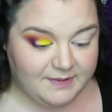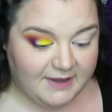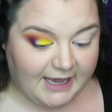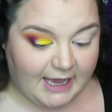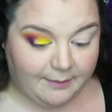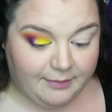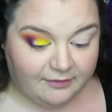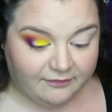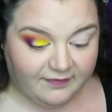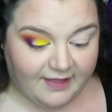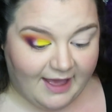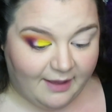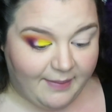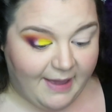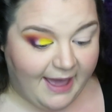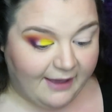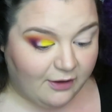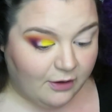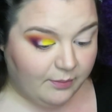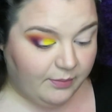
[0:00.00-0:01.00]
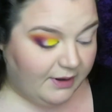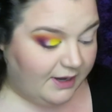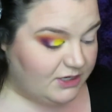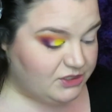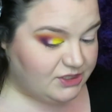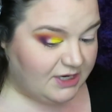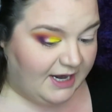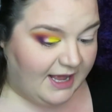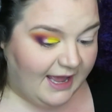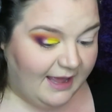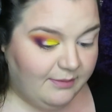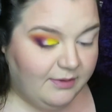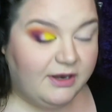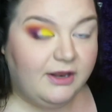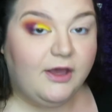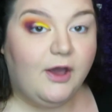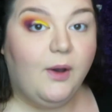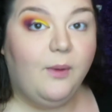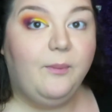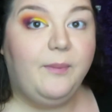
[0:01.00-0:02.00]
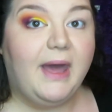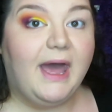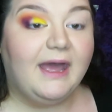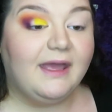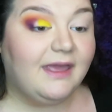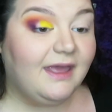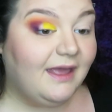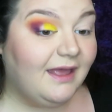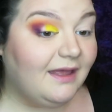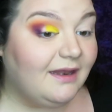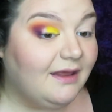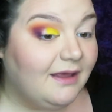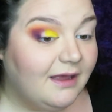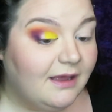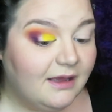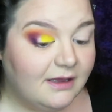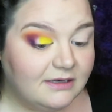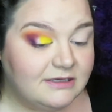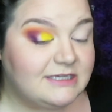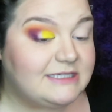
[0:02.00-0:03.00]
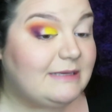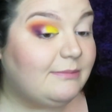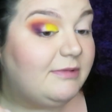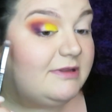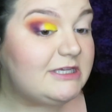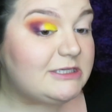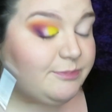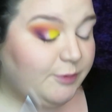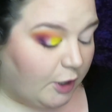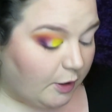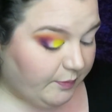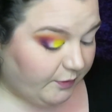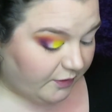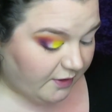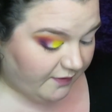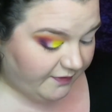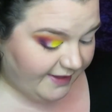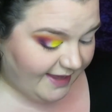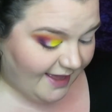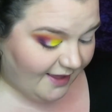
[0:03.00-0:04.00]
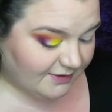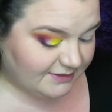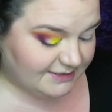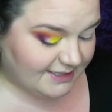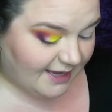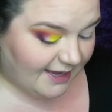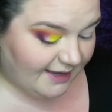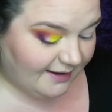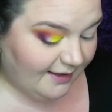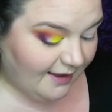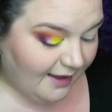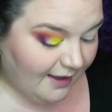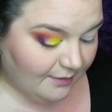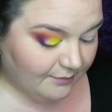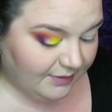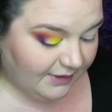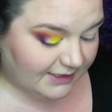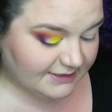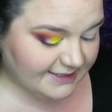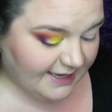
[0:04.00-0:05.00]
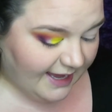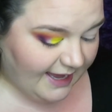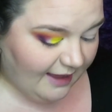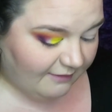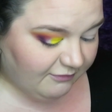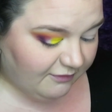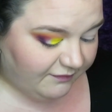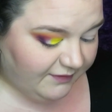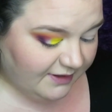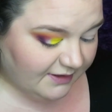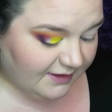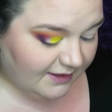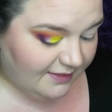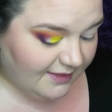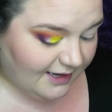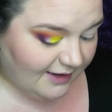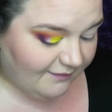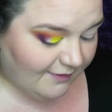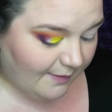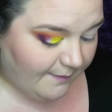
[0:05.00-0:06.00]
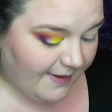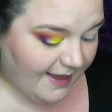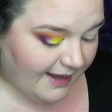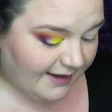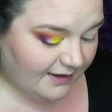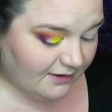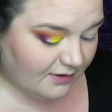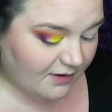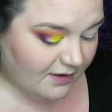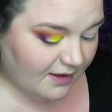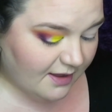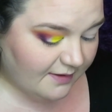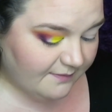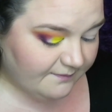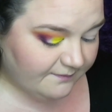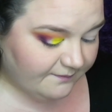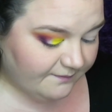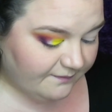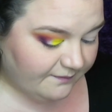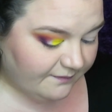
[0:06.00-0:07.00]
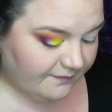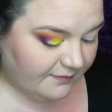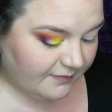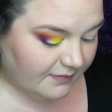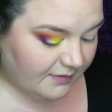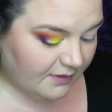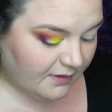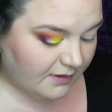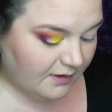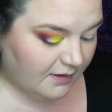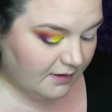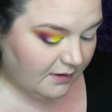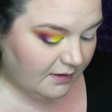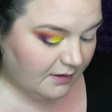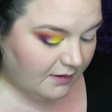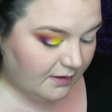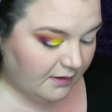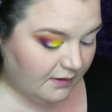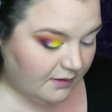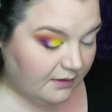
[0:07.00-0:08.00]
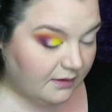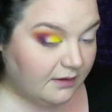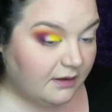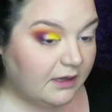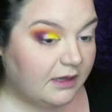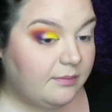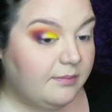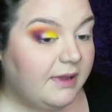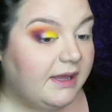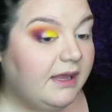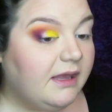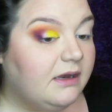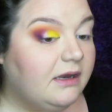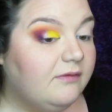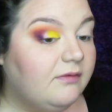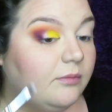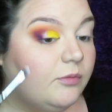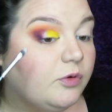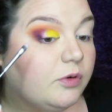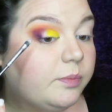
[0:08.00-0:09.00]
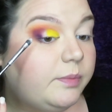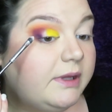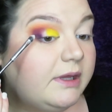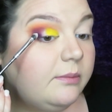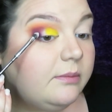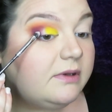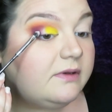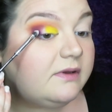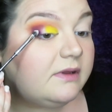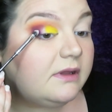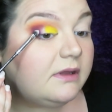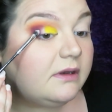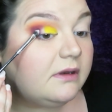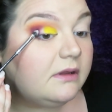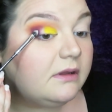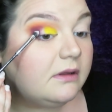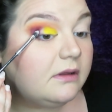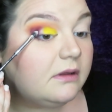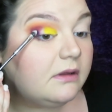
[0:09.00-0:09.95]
to pick up a flat packer brush, and I'm gonna go back in to some of this purple on the outside, because I have a feeling that if I pack it on, it may get even more pigmented.